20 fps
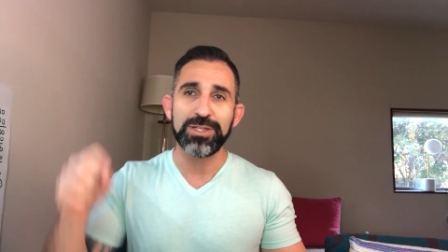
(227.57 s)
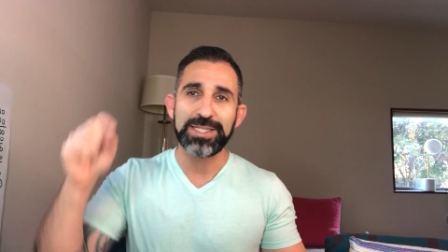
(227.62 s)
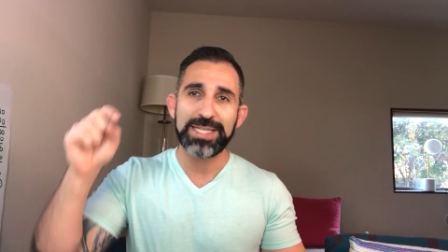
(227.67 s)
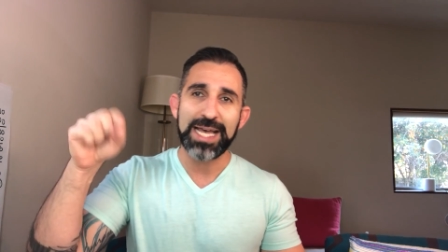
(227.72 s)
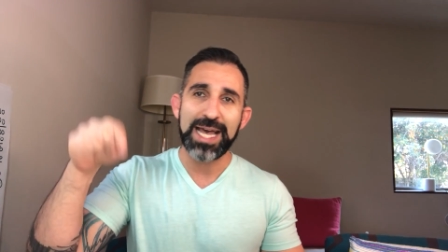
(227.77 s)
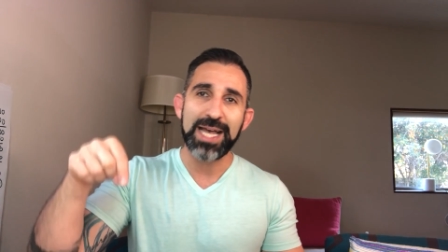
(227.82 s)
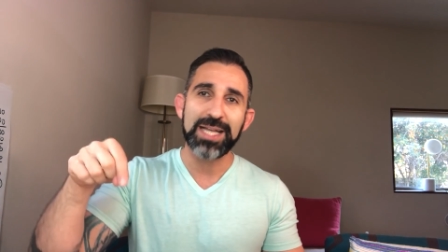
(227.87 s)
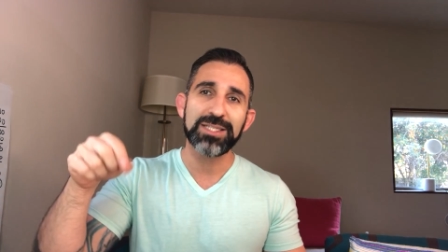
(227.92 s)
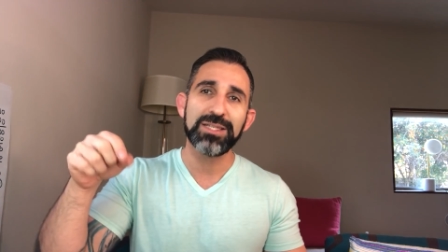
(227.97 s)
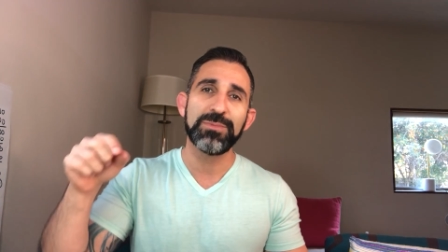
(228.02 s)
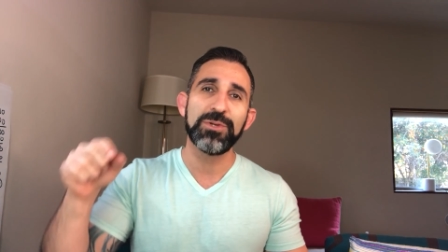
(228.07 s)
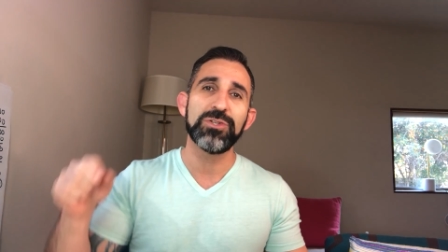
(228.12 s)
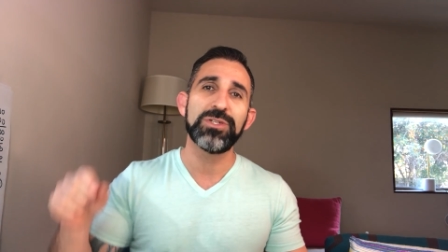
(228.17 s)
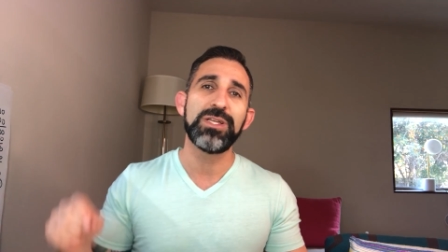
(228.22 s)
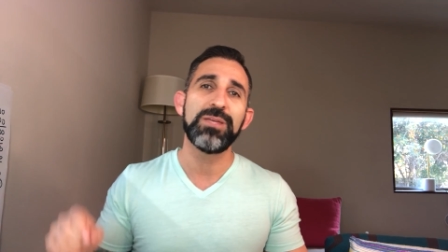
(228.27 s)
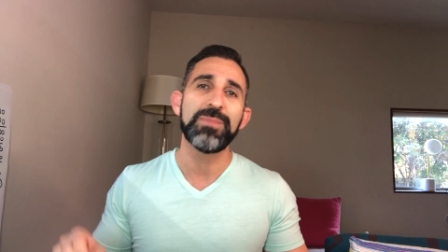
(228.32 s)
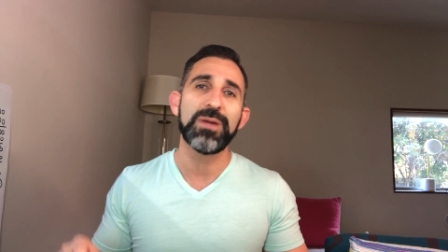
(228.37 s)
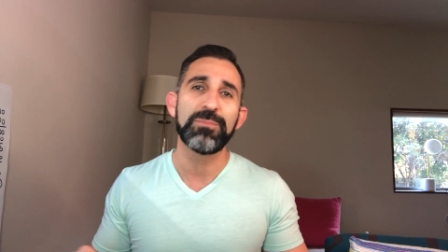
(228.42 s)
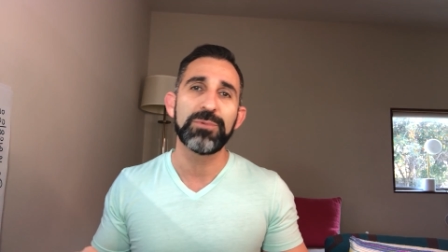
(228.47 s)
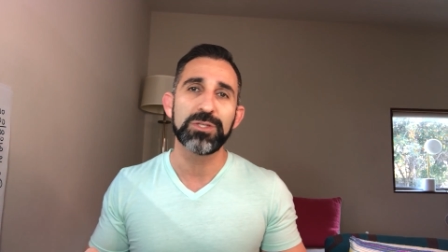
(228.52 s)
tag some of your
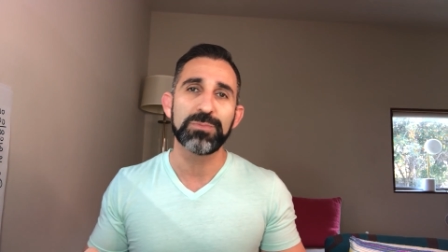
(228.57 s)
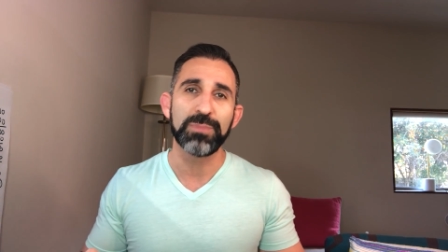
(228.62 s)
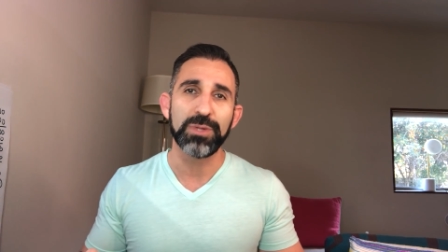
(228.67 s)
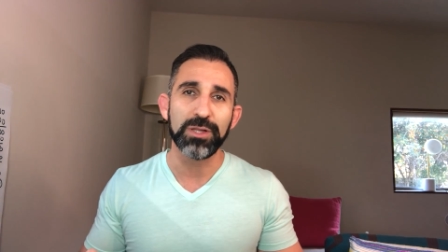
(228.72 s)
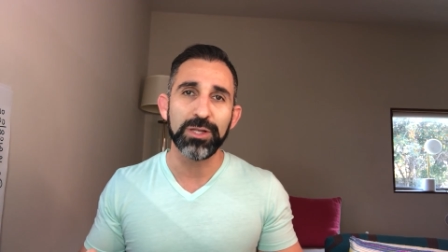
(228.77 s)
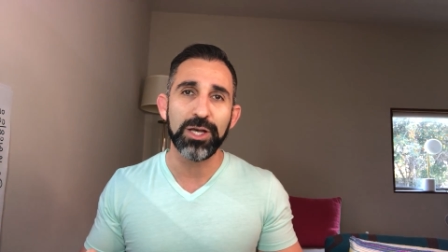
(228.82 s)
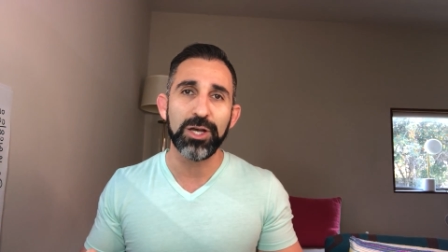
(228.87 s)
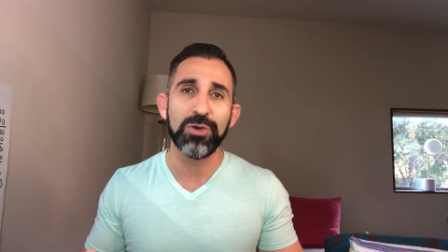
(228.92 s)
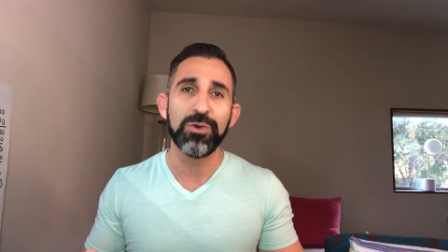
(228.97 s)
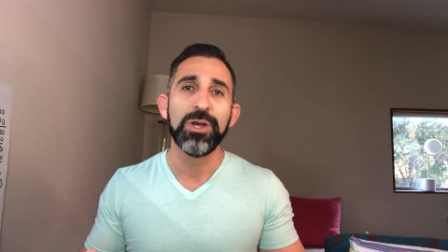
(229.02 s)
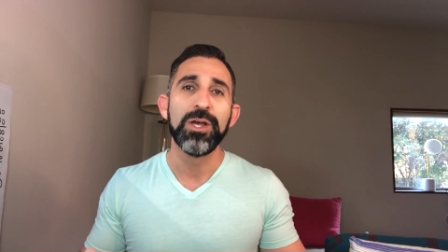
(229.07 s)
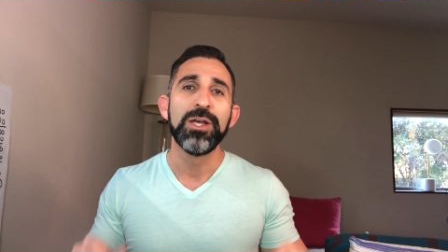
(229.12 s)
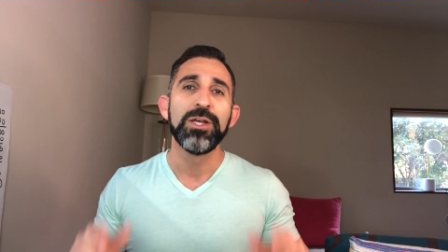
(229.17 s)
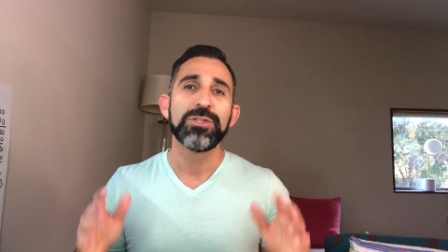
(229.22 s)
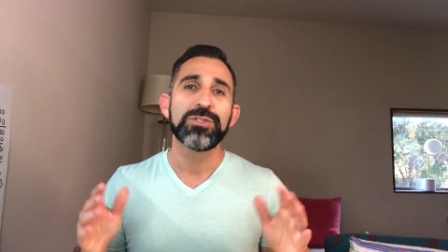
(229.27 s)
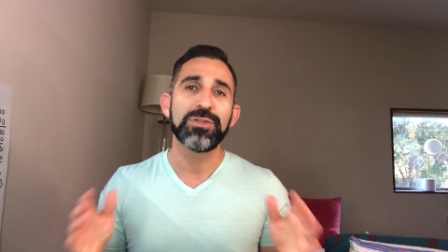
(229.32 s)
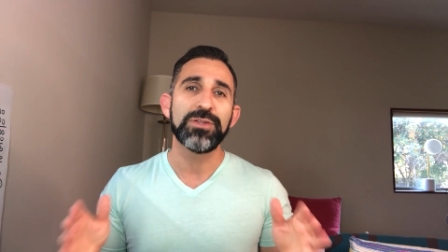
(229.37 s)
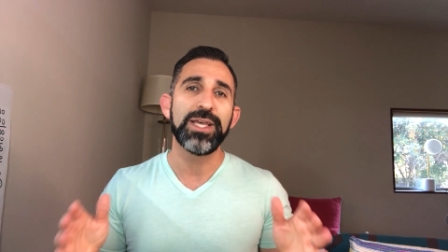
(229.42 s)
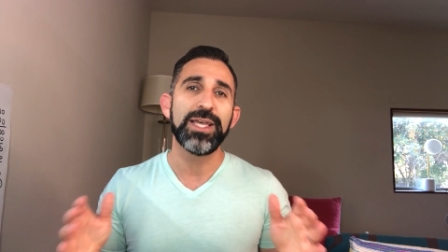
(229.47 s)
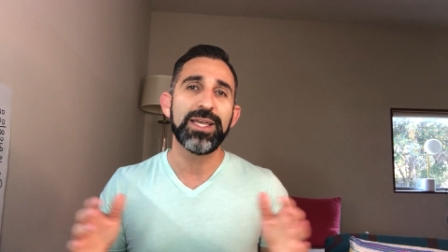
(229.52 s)
team members below
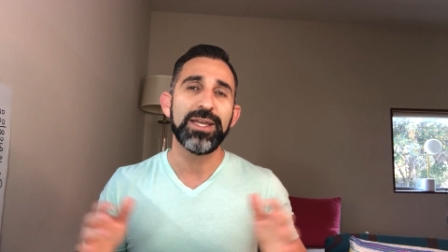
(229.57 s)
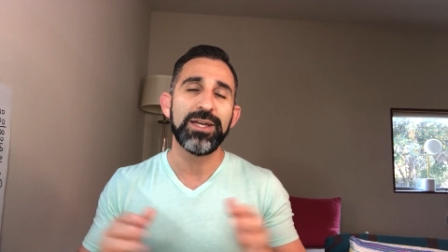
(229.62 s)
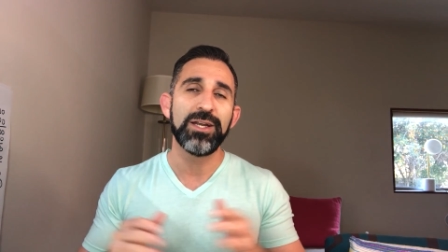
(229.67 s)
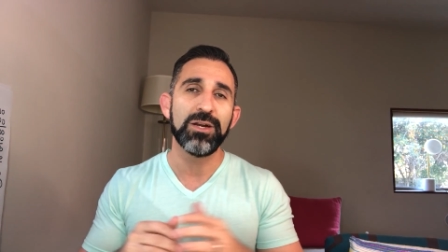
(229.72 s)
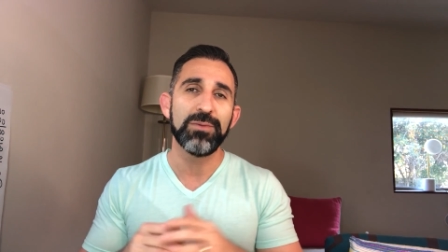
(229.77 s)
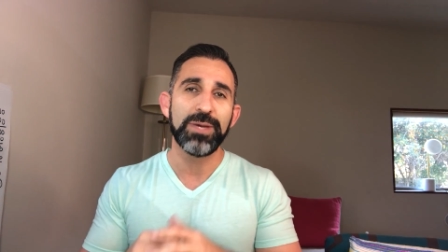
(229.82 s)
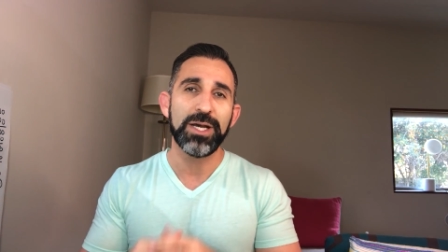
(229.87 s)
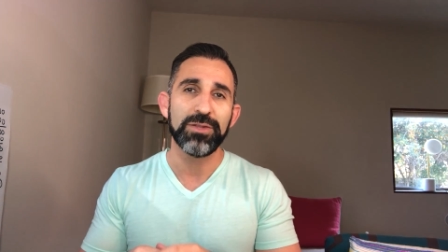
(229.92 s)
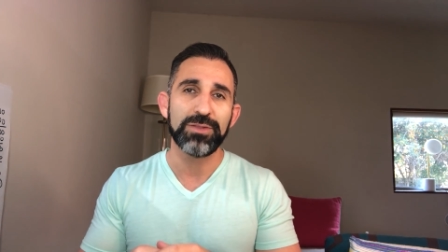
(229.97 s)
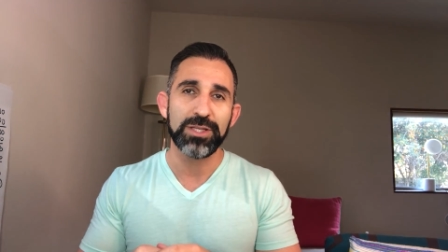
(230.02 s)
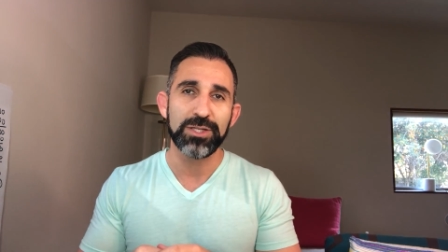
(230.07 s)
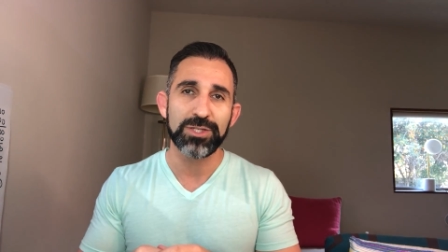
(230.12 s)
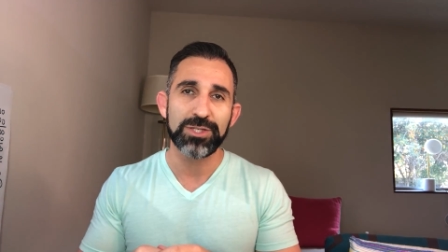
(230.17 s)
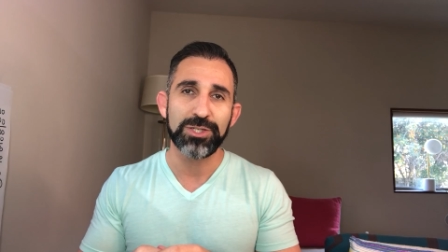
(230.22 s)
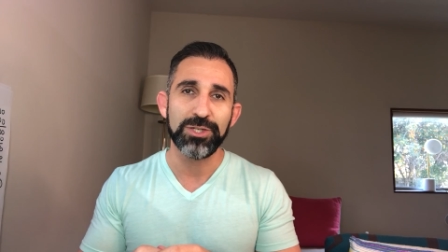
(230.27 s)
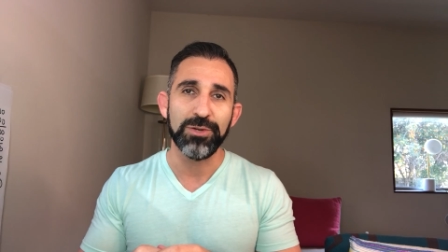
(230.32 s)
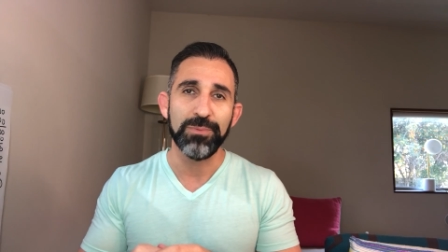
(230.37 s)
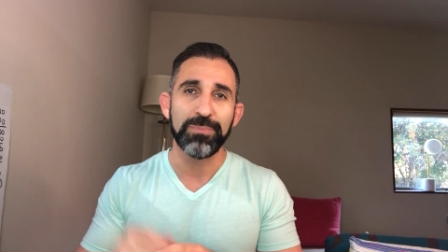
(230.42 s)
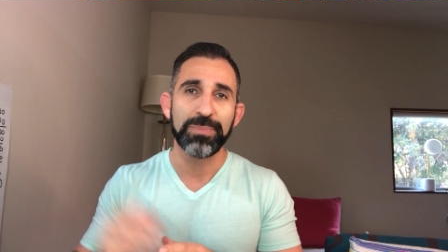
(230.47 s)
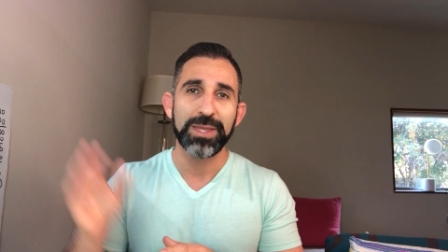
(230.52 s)
so they can hear about this
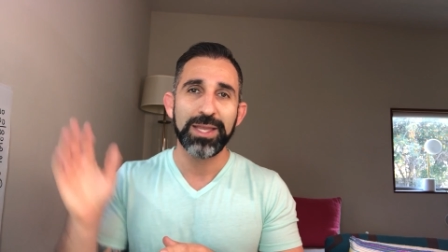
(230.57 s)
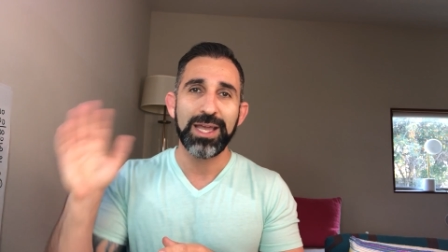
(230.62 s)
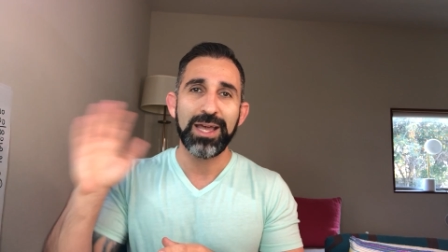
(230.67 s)
too.